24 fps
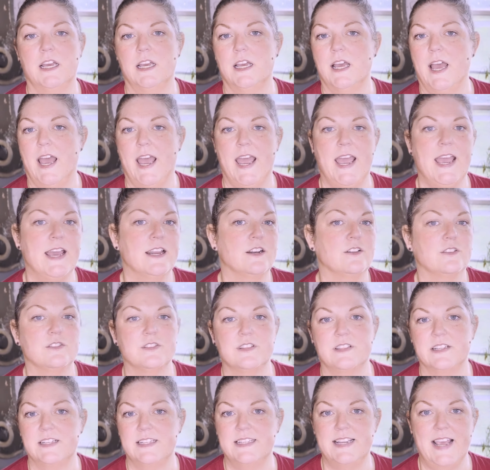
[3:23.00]
handles
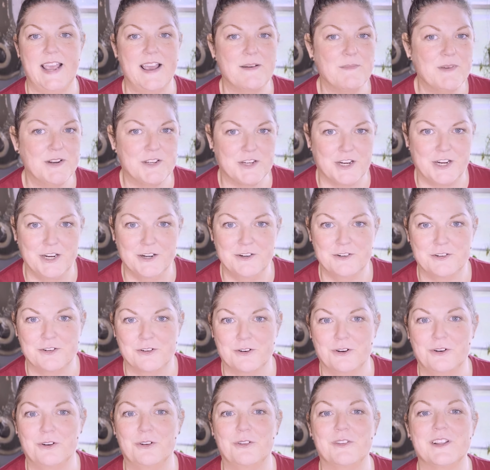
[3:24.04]
the damage
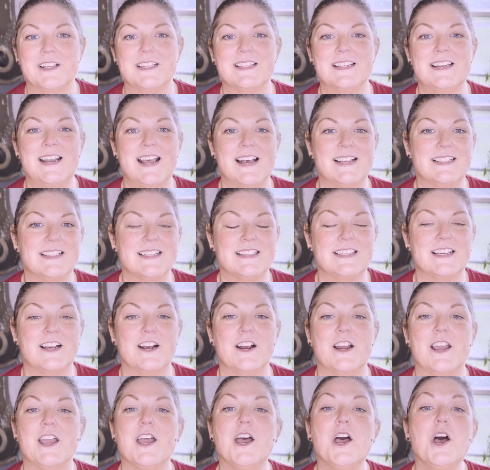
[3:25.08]
control that's
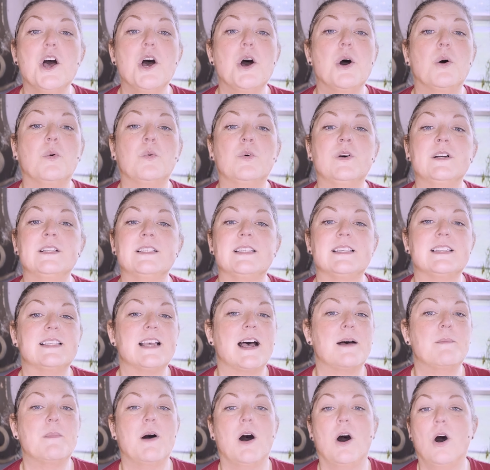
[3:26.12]
necessary when
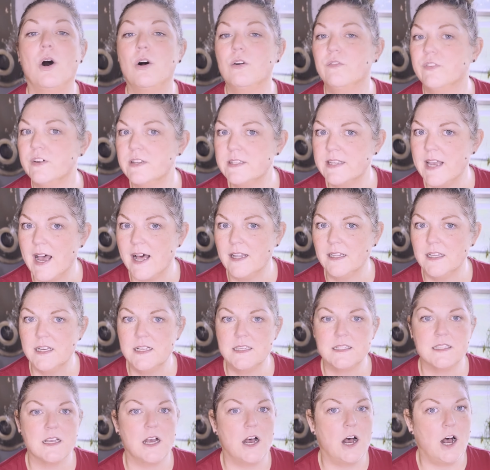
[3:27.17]
some
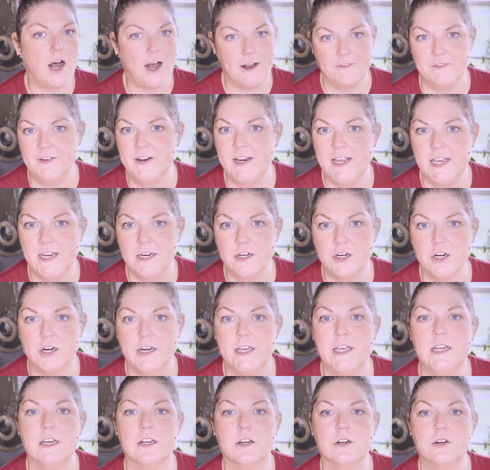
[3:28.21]
overzealous, often
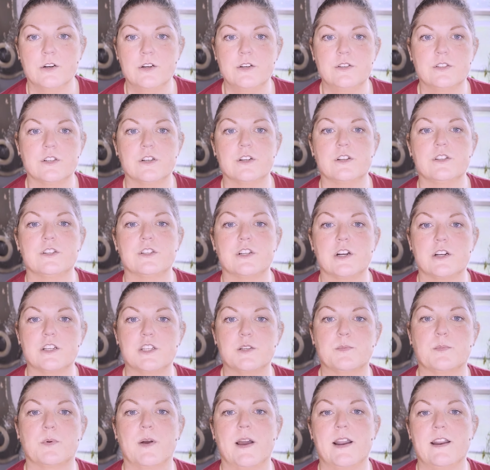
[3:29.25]
ignorant cruisers start
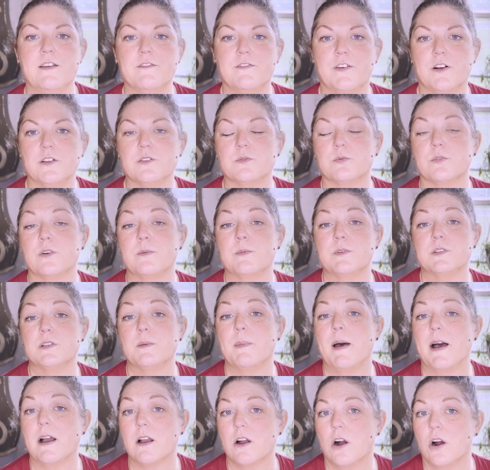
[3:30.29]
spreading false rumors
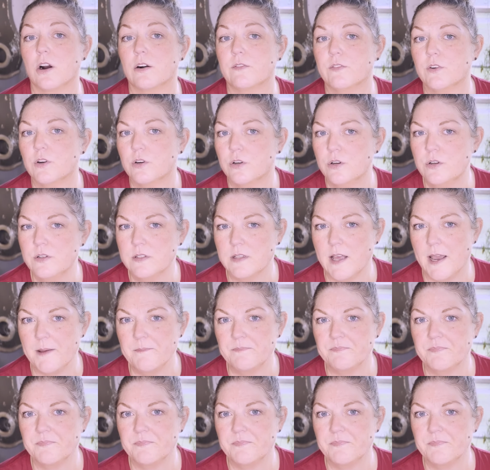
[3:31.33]
about Carnival Cruise Line.